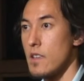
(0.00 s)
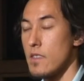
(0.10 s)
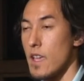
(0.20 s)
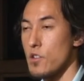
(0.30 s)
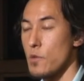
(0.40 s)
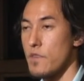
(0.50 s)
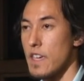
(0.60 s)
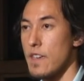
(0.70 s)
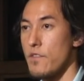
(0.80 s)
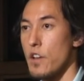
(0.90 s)
That term
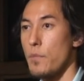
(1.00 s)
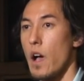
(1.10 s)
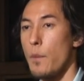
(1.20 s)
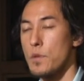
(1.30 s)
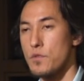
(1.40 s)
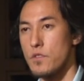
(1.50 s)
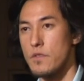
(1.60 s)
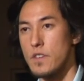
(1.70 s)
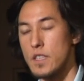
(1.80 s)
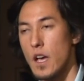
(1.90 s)
became very popular during the
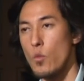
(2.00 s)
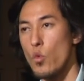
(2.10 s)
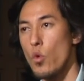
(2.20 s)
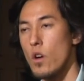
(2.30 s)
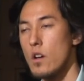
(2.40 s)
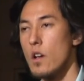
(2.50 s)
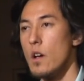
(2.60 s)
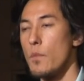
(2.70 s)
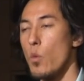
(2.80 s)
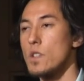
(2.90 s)
Vietnam War,
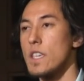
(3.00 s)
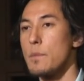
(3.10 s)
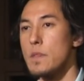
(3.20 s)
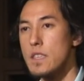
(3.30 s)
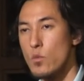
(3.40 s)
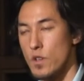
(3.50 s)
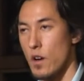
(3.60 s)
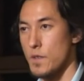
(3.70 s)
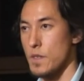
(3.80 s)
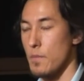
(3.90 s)
but what does that mean to win
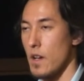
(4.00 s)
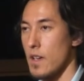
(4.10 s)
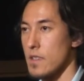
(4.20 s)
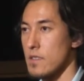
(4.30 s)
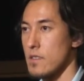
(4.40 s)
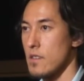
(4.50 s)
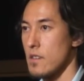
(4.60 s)
hearts and minds?